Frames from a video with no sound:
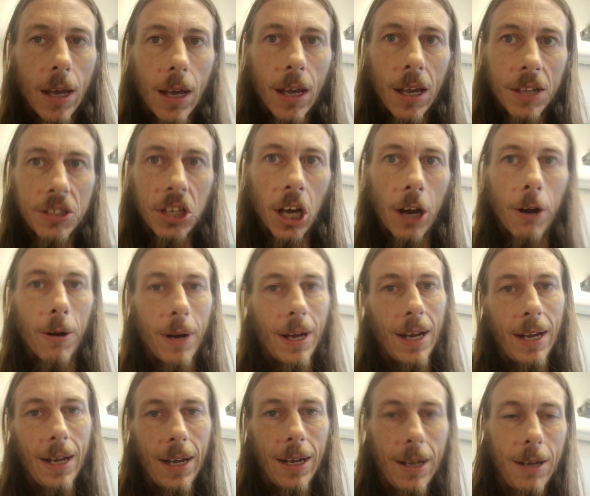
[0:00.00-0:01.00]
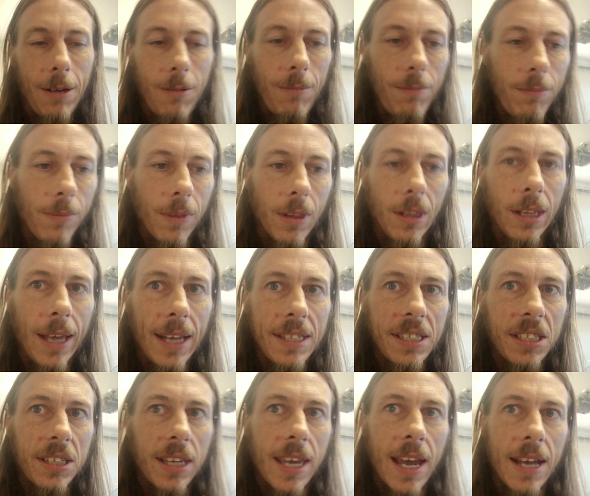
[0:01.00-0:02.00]
So
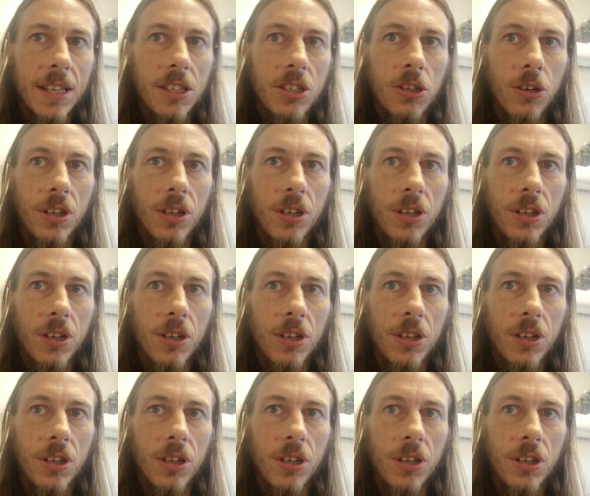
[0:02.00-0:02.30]
let's get to